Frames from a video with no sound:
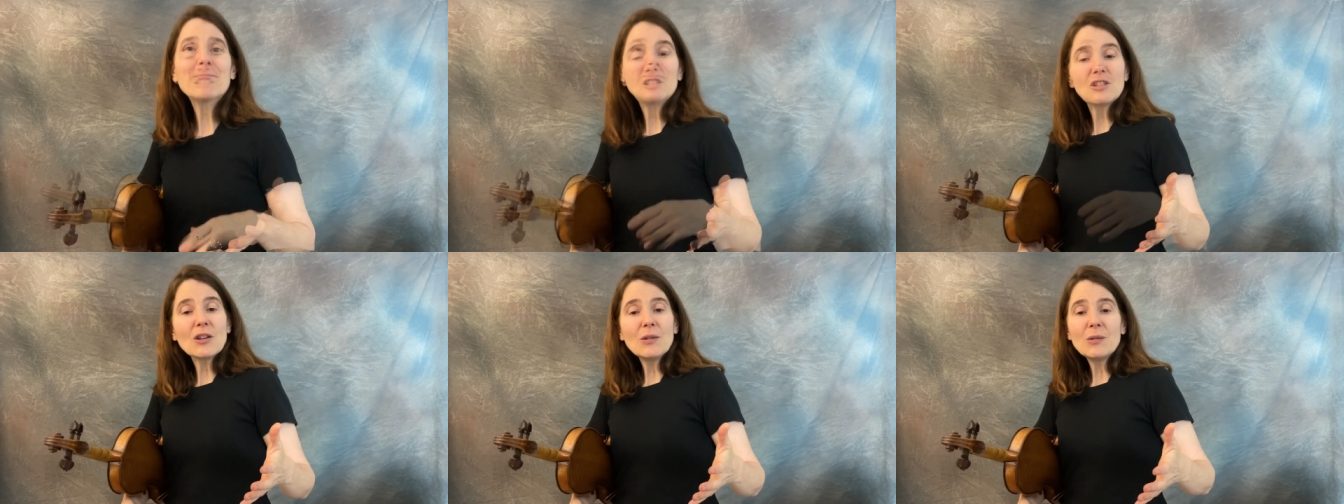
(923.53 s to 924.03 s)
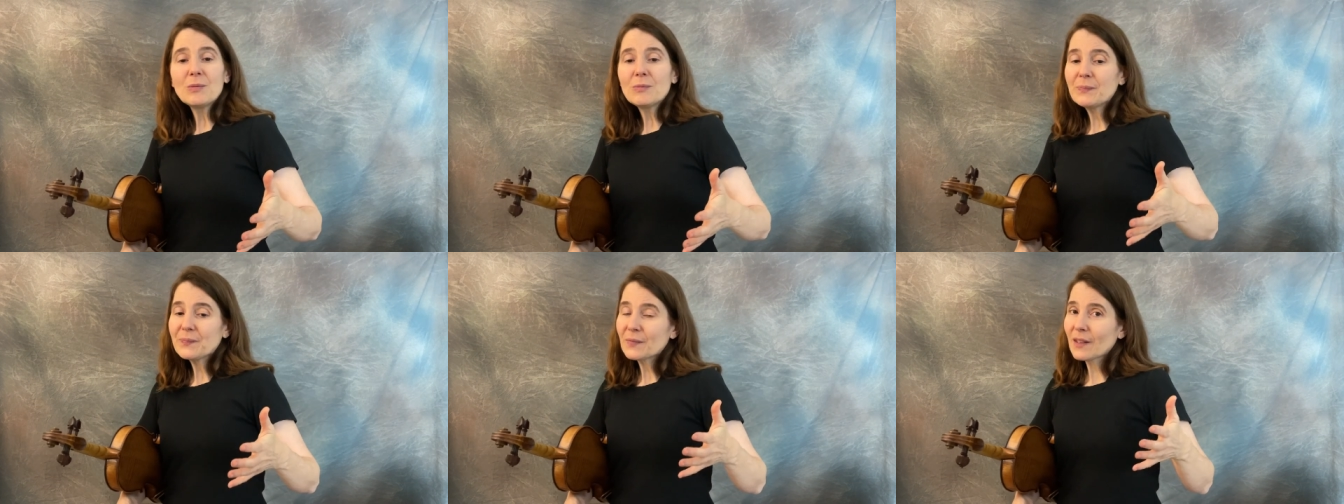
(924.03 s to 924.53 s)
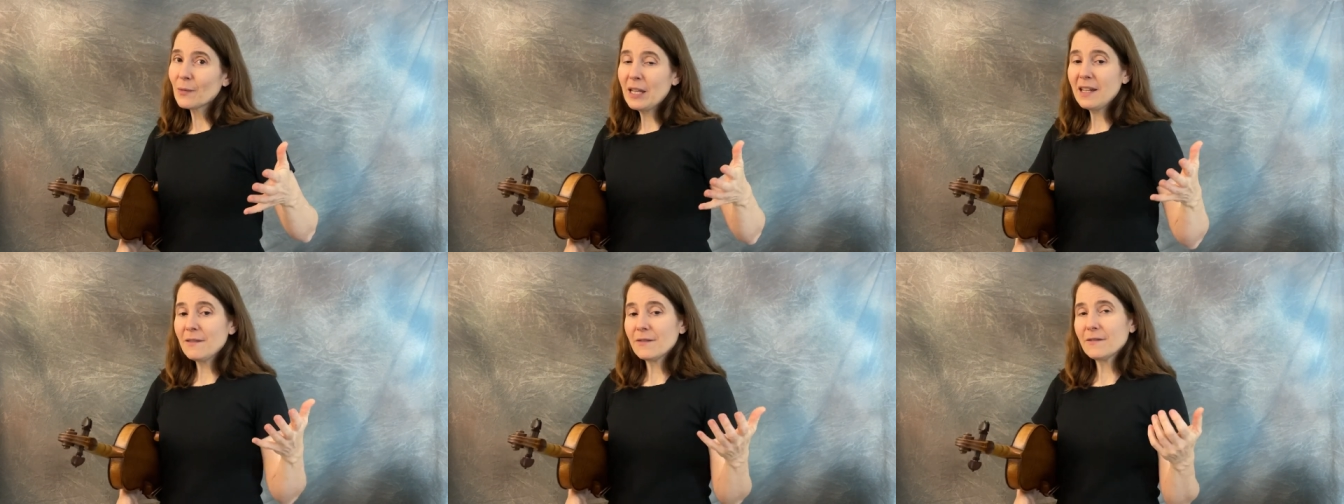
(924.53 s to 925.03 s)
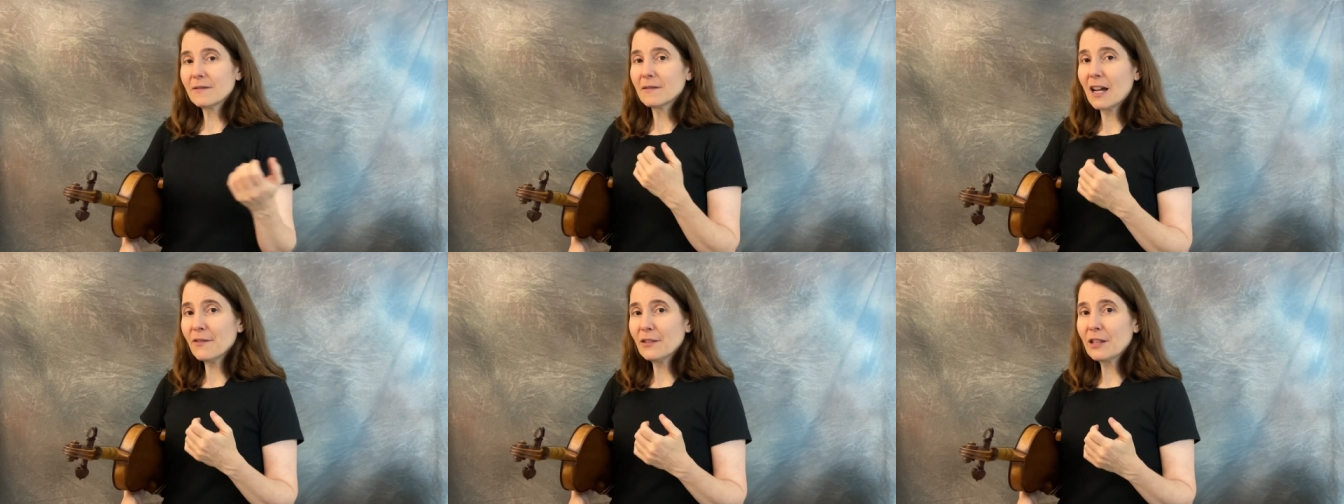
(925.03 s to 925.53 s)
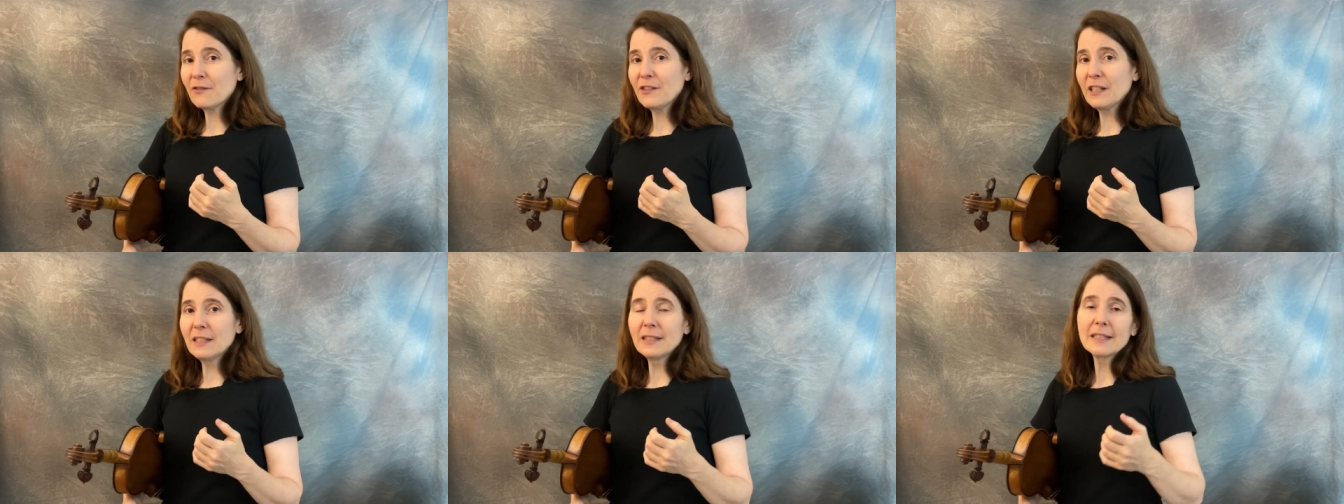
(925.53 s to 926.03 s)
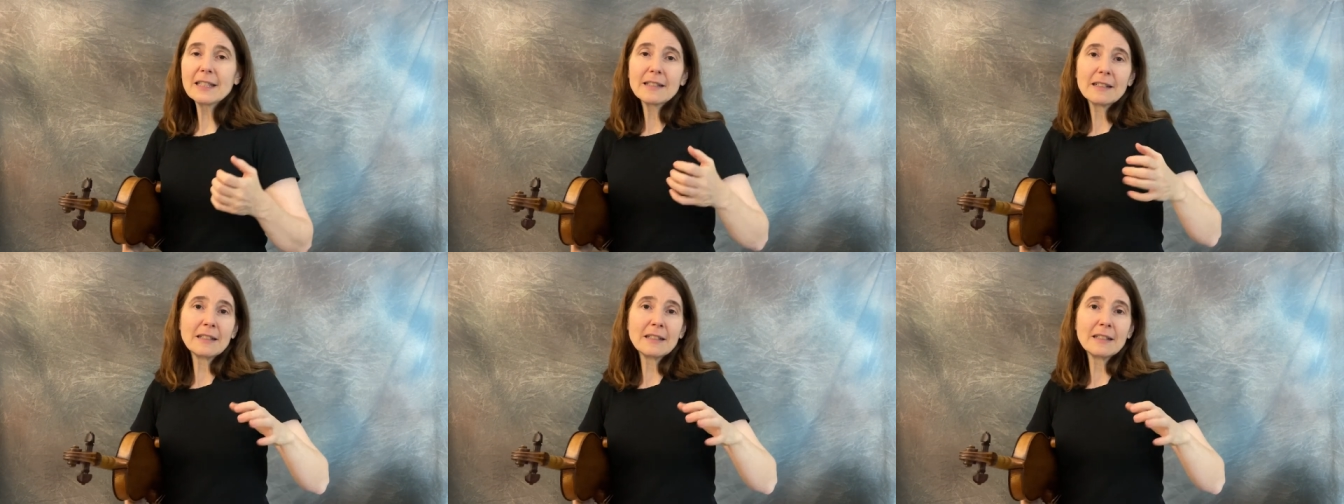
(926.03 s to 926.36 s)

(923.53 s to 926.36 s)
So we've covered the fills,